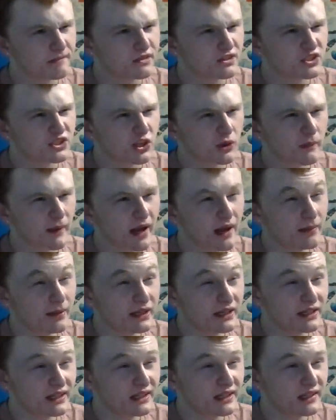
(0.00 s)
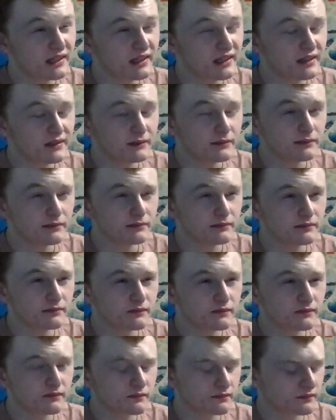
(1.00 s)
So maybe,
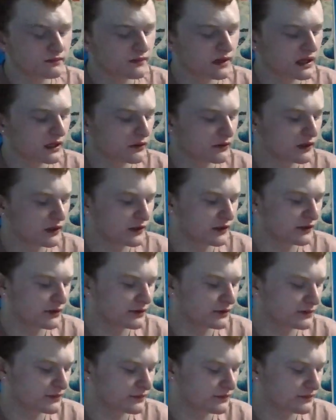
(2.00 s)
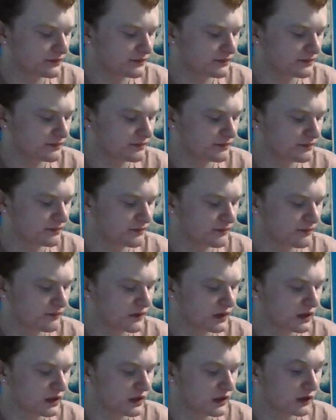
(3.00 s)
I don't know.
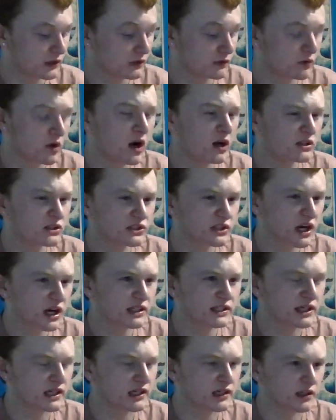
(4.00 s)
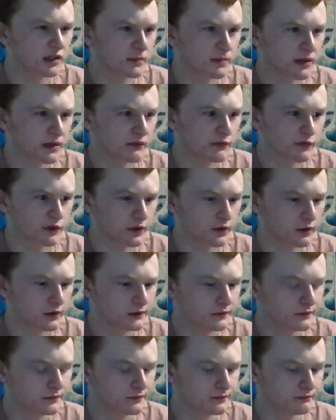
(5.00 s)
The Rock's not taking a
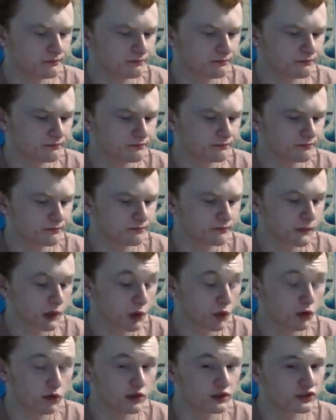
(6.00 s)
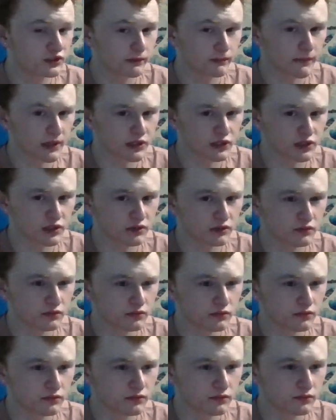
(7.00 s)
pinfall. Or a submission.
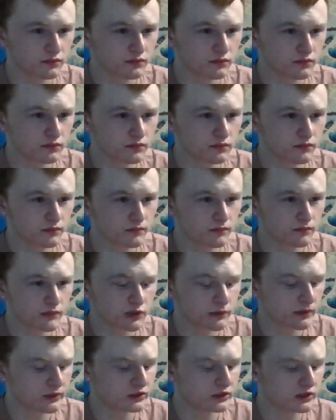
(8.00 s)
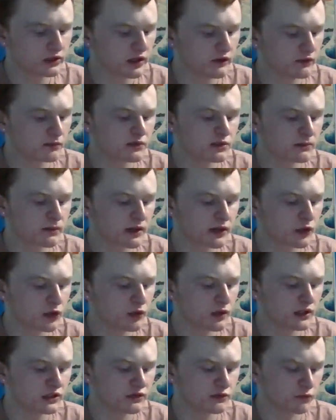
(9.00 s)
Especially not from somebody
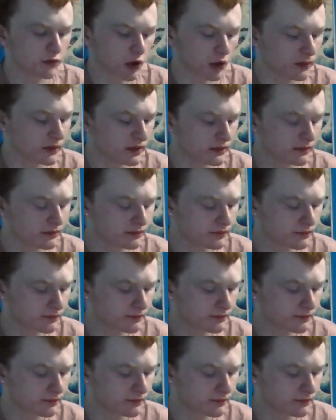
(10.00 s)
who isn't Roman.